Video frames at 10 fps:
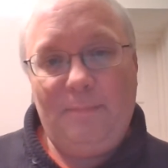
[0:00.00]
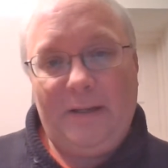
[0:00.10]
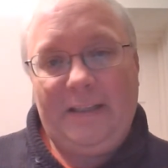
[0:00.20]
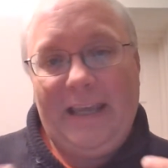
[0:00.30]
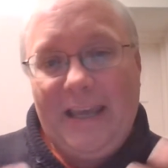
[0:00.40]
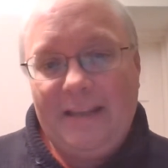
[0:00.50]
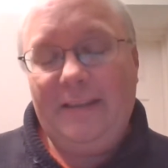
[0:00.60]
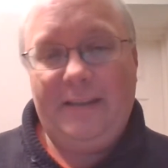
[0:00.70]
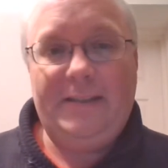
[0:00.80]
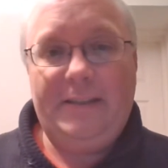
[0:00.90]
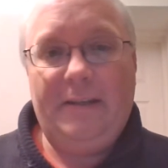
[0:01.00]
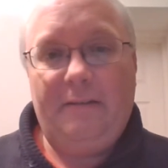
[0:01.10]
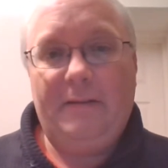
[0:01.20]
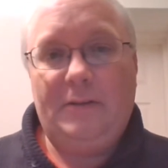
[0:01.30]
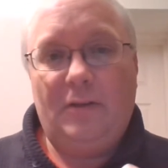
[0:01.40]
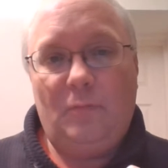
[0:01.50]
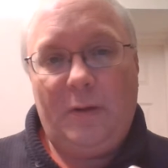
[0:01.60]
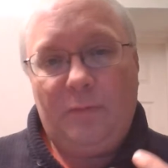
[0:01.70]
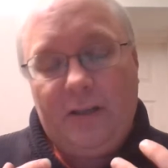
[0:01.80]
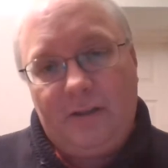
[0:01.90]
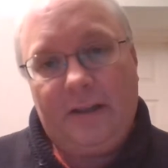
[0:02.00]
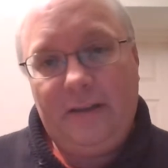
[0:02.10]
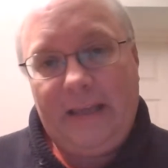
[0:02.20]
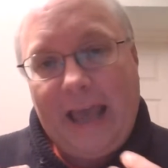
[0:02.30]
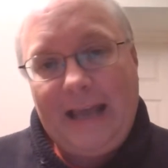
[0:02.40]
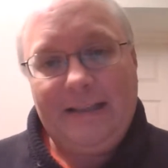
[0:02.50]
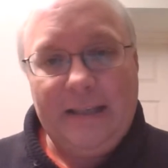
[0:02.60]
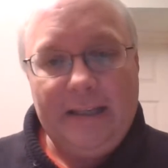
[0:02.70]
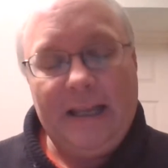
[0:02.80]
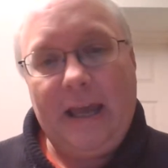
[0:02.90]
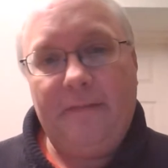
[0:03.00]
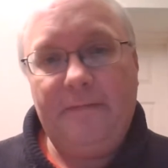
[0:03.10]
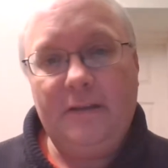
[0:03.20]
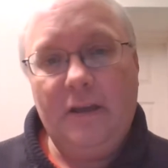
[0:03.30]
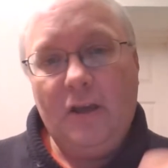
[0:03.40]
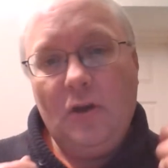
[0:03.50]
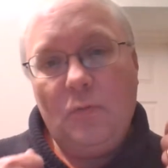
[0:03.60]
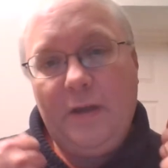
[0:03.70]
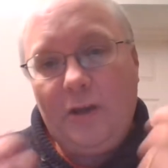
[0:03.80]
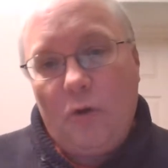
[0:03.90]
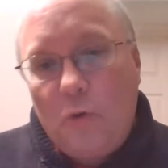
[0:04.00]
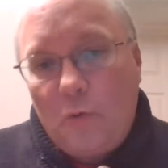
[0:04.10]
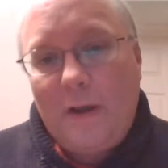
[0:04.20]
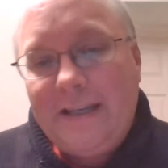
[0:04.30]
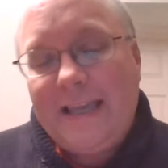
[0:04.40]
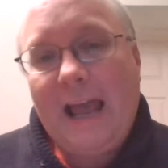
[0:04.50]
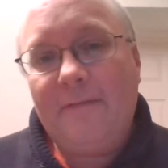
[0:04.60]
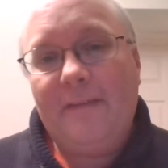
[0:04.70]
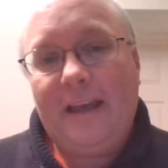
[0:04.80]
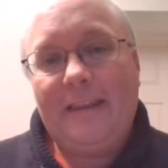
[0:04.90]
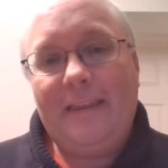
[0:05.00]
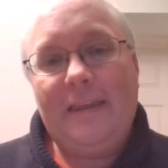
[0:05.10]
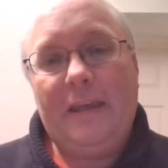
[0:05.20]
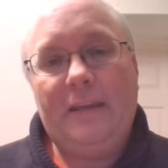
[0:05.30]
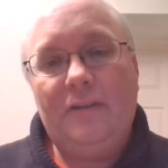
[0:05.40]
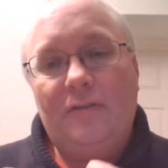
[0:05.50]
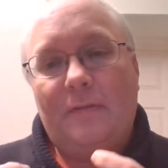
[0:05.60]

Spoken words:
But in this series, when we look at the anti-left, we always have that thing.